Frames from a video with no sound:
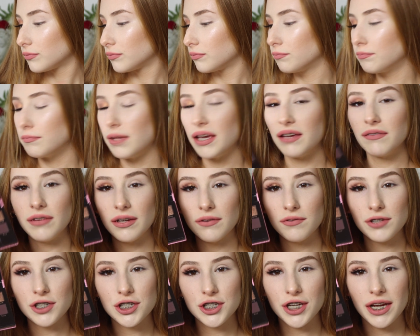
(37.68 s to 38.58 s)
My
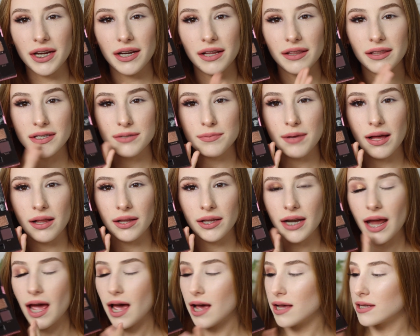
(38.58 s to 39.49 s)
favorite shade in this
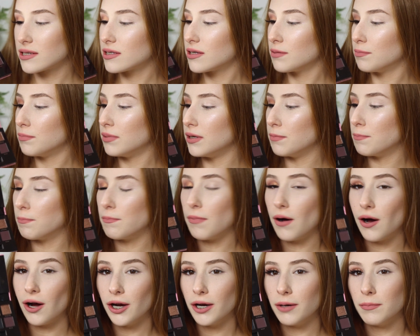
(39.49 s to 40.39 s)
palette has to be
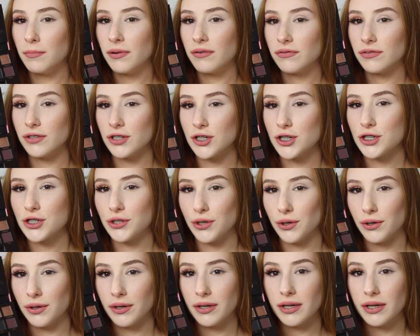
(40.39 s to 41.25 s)
Barb for sure.